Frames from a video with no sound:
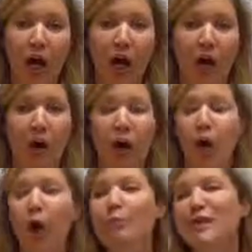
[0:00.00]
our
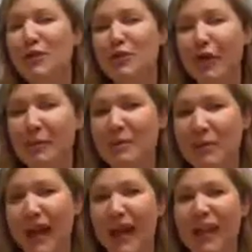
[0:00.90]
hopes and dreams
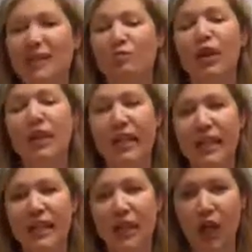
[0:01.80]
page, really
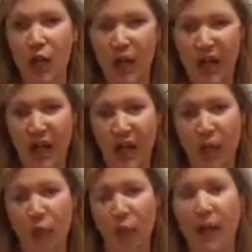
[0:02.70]
getting to know that
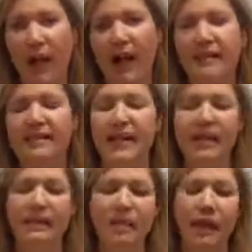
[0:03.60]
inner why,
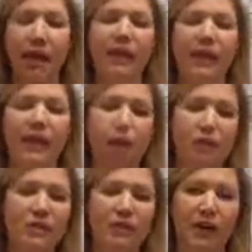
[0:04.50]
setting some healthy
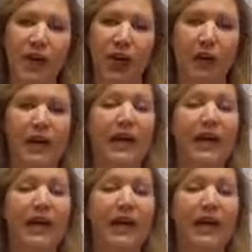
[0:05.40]
goals for you,